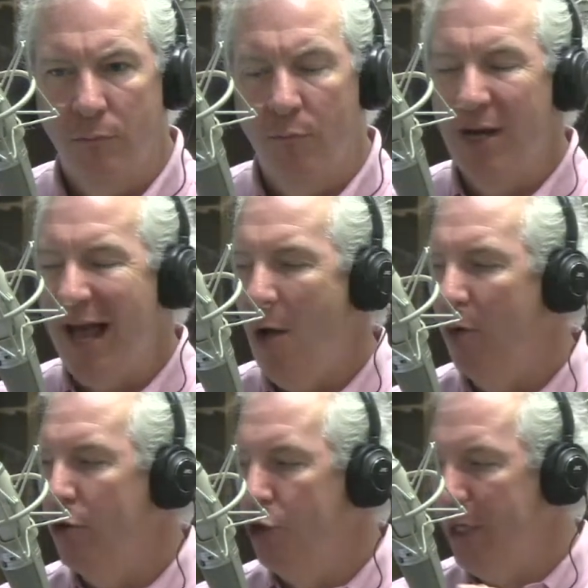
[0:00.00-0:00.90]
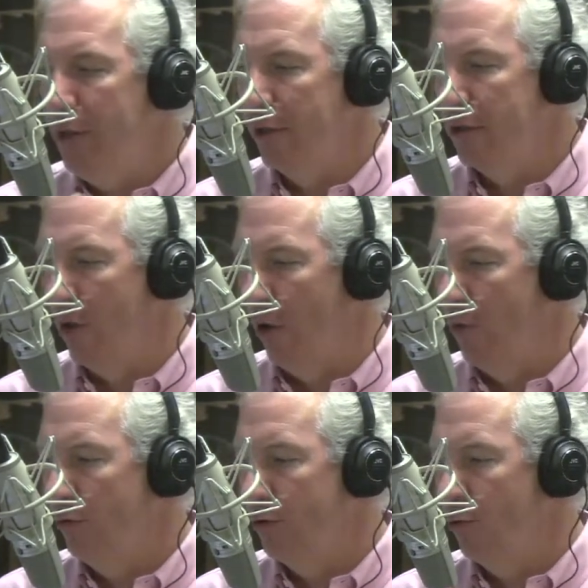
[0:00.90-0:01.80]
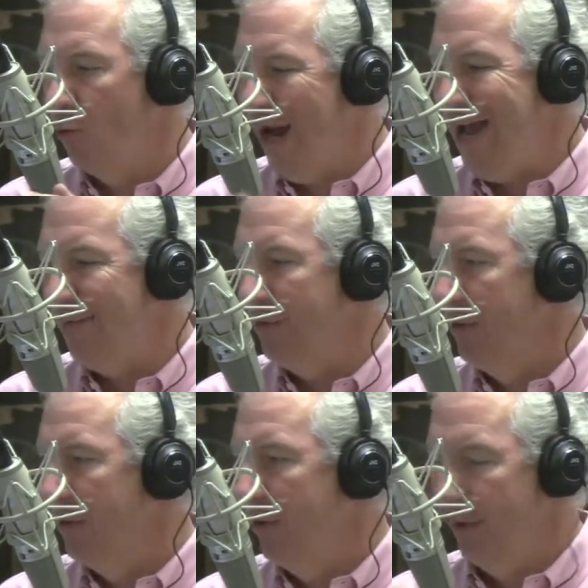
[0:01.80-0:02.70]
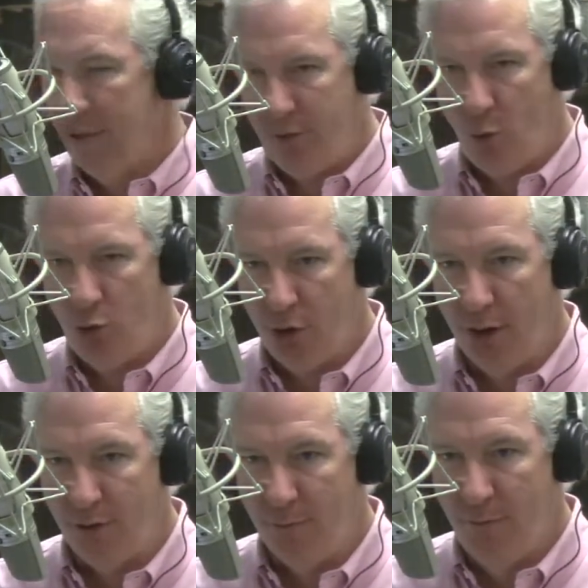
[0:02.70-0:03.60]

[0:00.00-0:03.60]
But how ingenious, though, to wrap this socialism